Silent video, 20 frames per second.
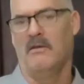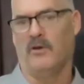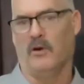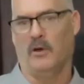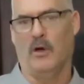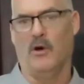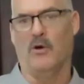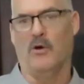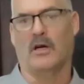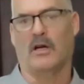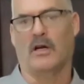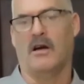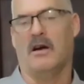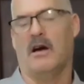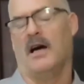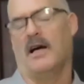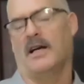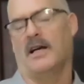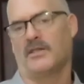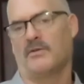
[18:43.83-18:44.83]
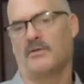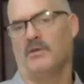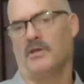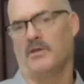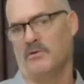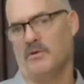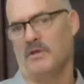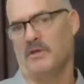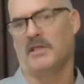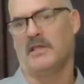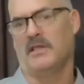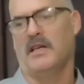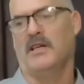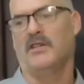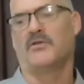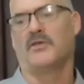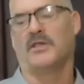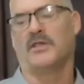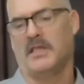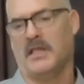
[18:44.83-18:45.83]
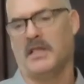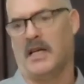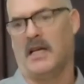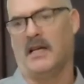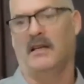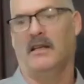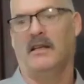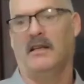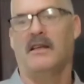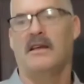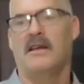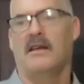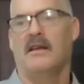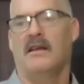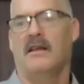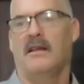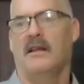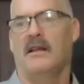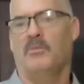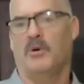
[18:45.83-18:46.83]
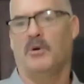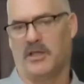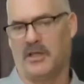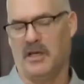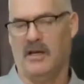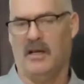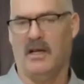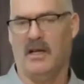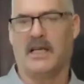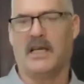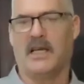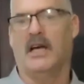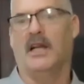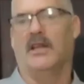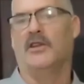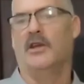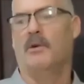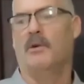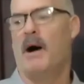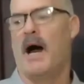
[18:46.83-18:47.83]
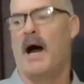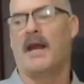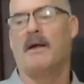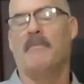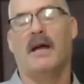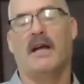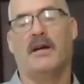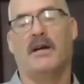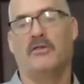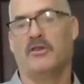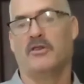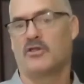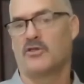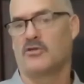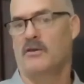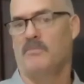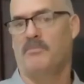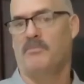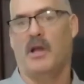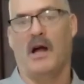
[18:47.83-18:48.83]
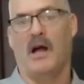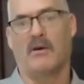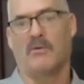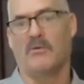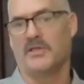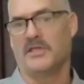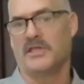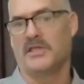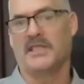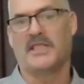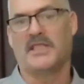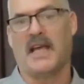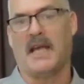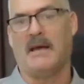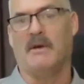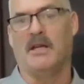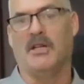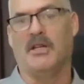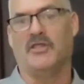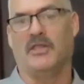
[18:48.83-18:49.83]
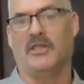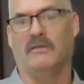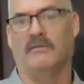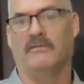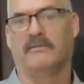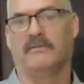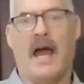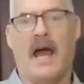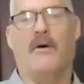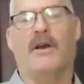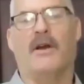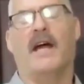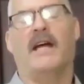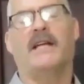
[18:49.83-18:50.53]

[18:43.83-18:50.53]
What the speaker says: for lower cost, which was interesting. But again, the bottom end of the short block was the same engine. Now in